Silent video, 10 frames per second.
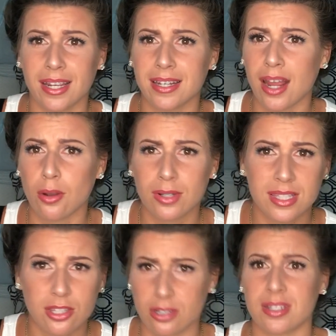and now it's
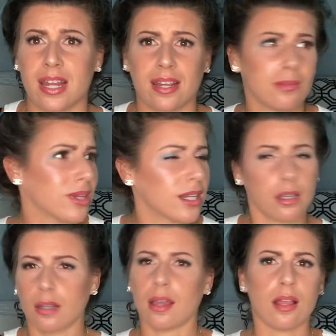Thursday. And I'm like,
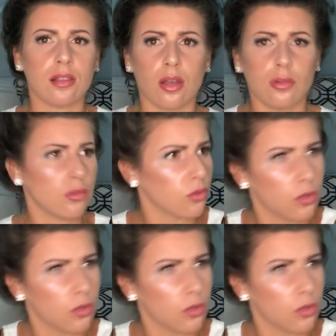hello,